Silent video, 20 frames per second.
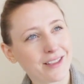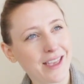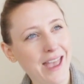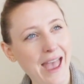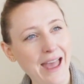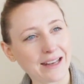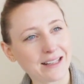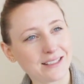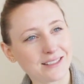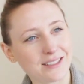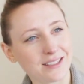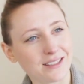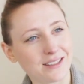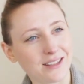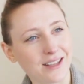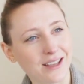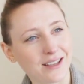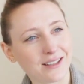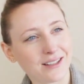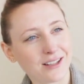Addies
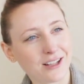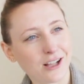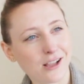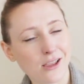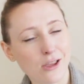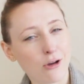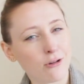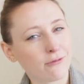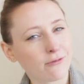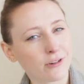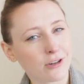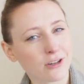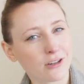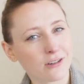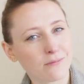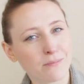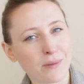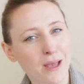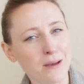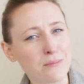in like
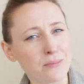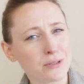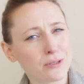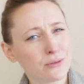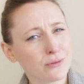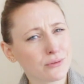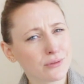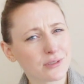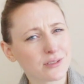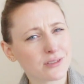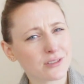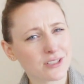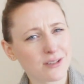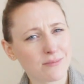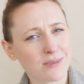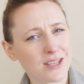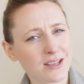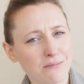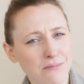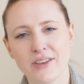clover bamboos or
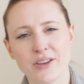something.